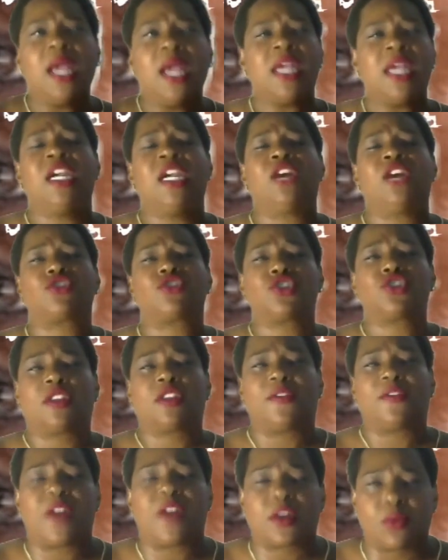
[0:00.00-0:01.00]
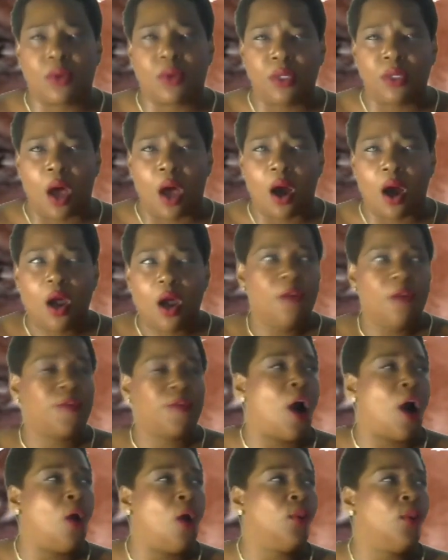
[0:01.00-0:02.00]
He understood the federal law. For
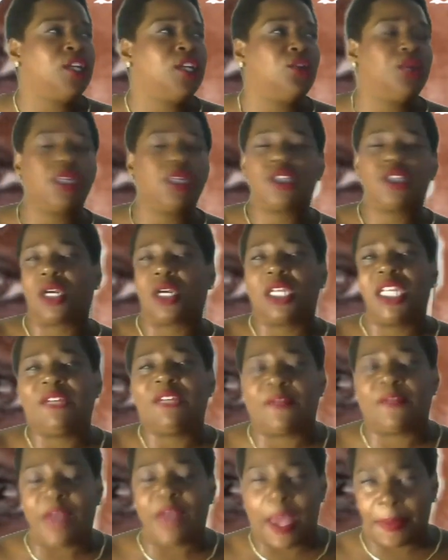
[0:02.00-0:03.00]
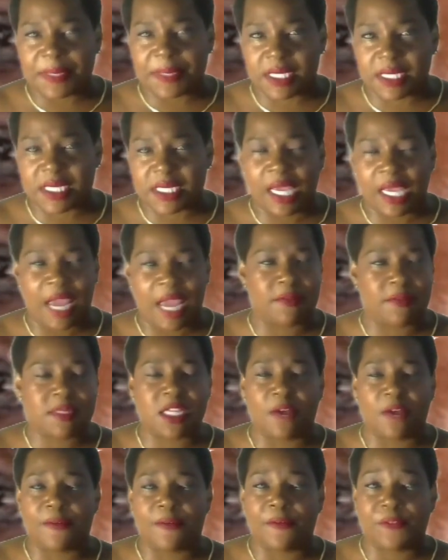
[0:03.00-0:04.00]
all we knew, he took a leave of absence and gave
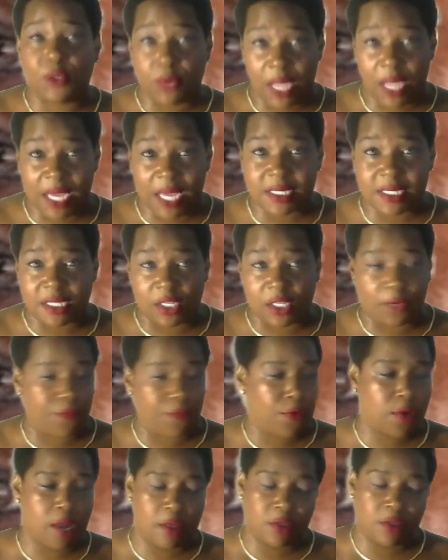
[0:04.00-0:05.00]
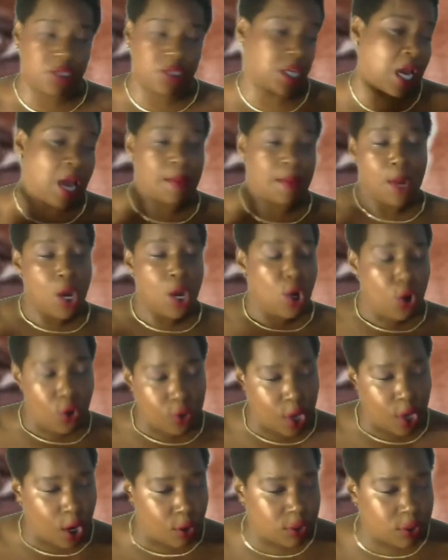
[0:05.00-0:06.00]
himself a few days to look for another job. Who
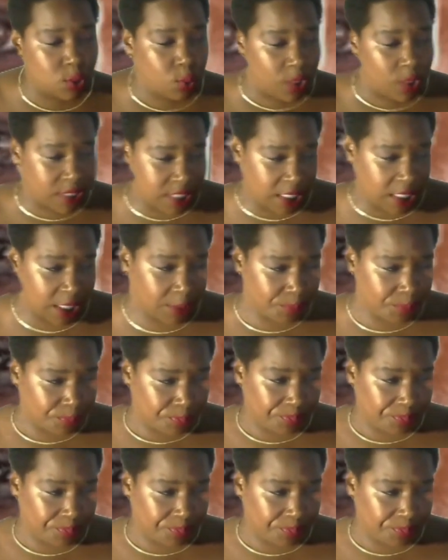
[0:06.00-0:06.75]
knows? We'll see.